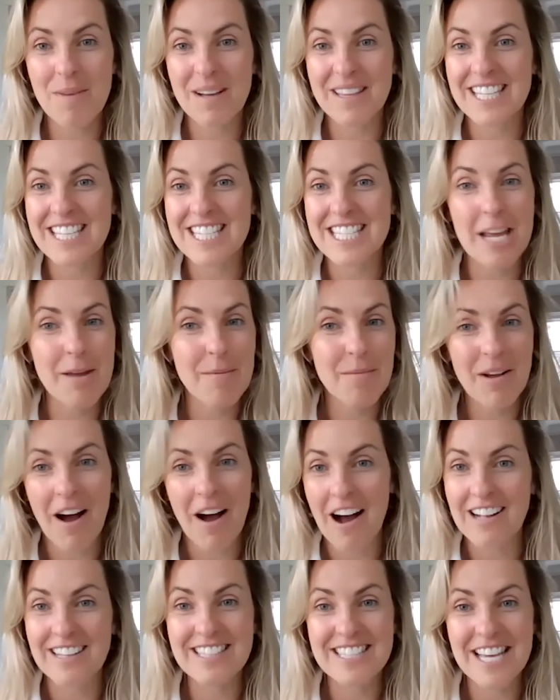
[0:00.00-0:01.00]
but the same
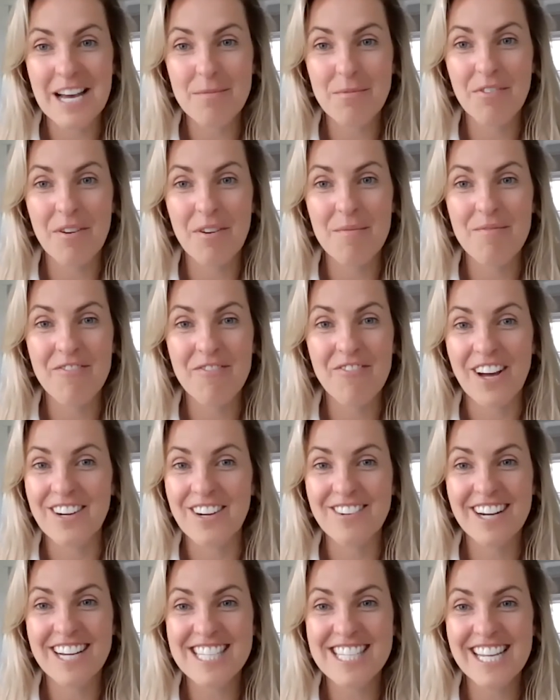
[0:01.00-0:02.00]
concept from
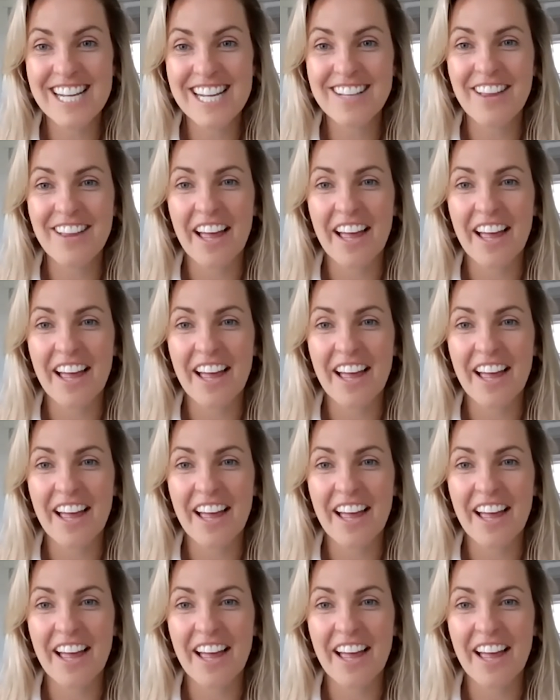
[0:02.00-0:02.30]
fundraising?